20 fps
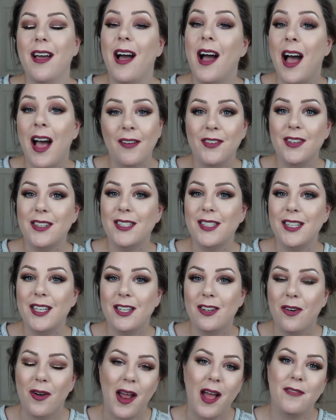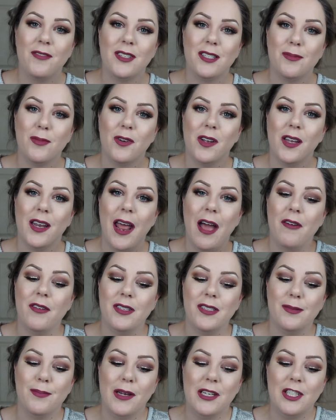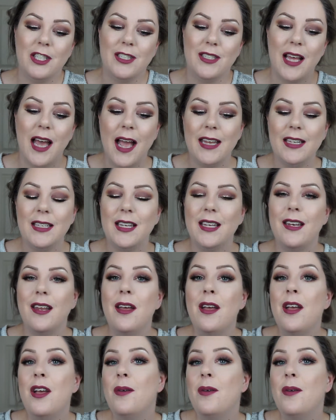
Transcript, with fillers: Obviously you don't have to smoke it out as much as I did,